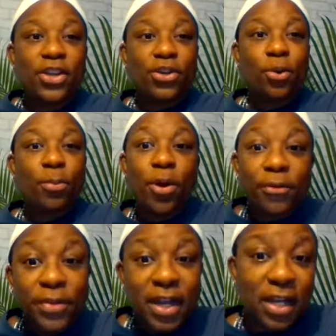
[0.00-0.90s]
your
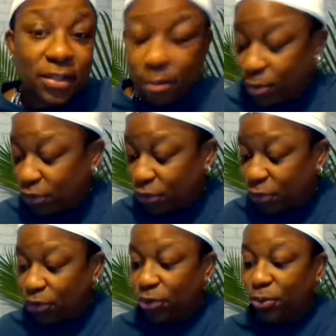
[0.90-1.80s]
perfect customer
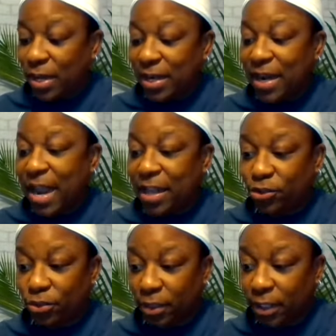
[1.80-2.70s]
to you
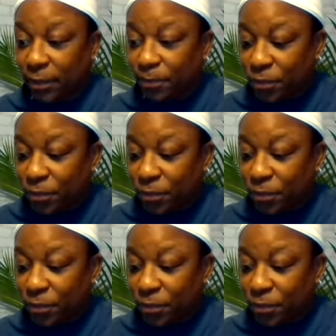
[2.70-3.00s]
naturally.